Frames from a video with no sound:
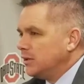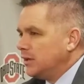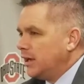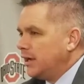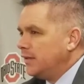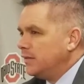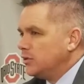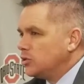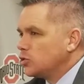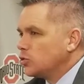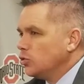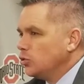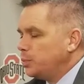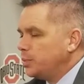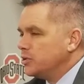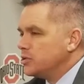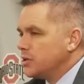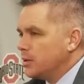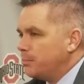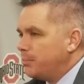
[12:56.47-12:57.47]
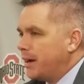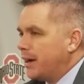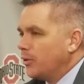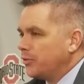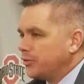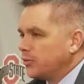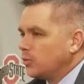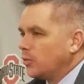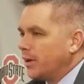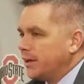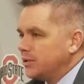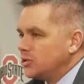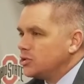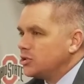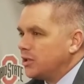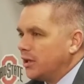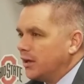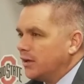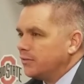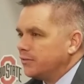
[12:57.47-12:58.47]
hey, this group is about the right
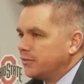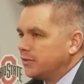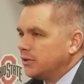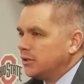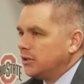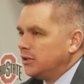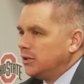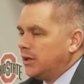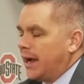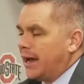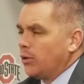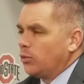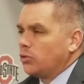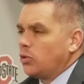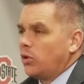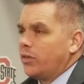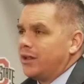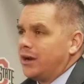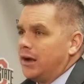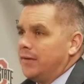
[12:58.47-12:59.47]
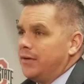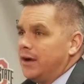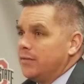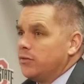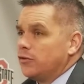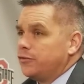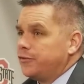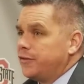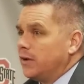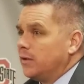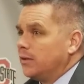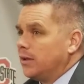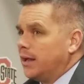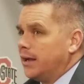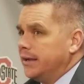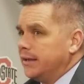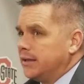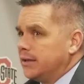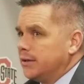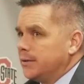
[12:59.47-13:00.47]
stuff. I don't know that I've ever felt
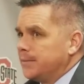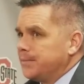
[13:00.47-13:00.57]
like